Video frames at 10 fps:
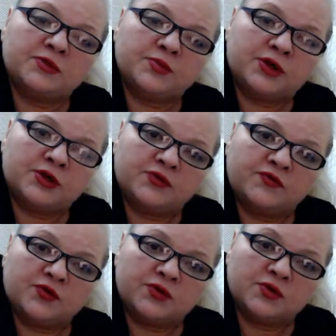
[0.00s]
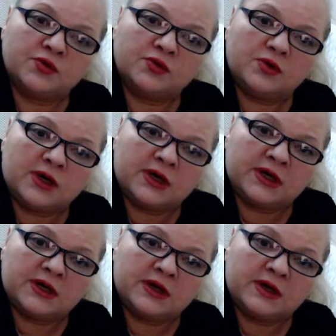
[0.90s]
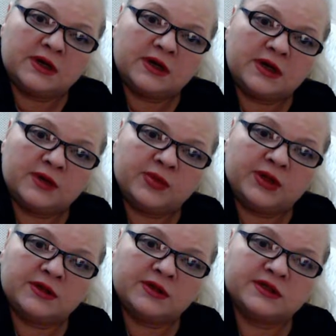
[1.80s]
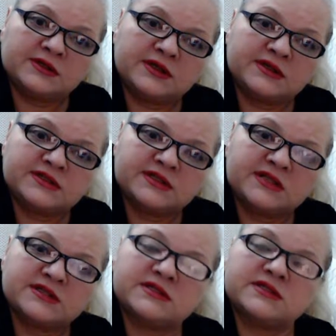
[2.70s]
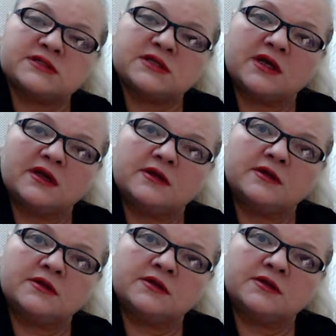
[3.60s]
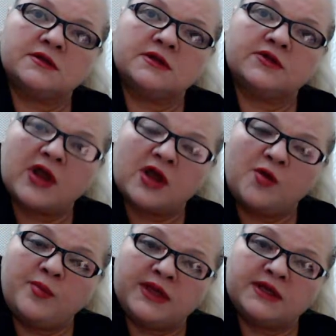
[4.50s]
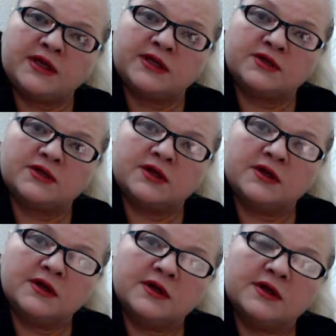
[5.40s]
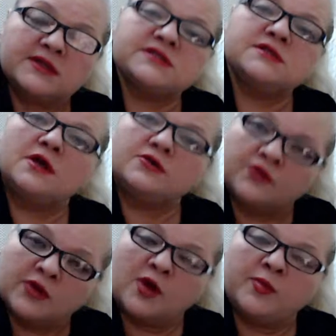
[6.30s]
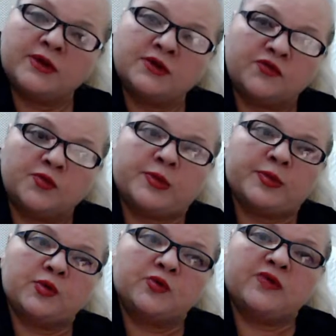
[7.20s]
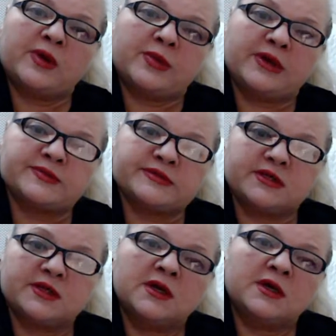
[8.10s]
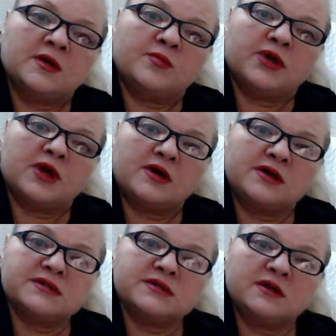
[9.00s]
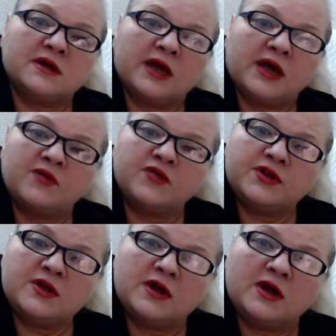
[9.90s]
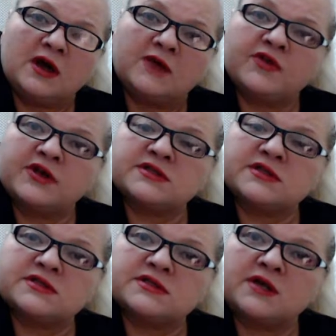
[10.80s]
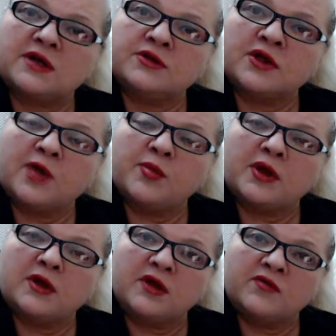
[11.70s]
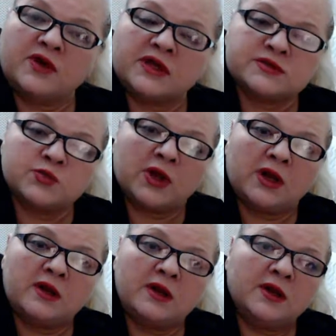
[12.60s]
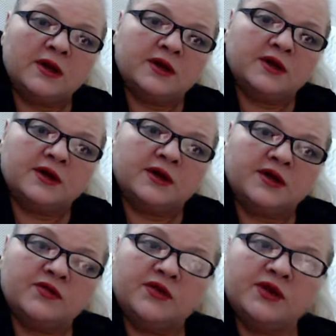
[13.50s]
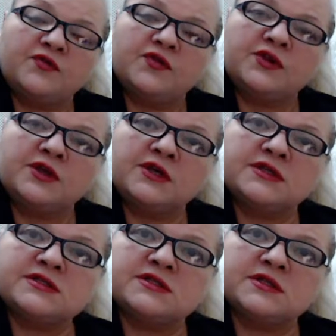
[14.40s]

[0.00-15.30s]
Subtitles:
be good for you. I mean, it says it's recommended. It's not recommended for people with epilepsy, because like everything affects us on the chemical level as well, even if it is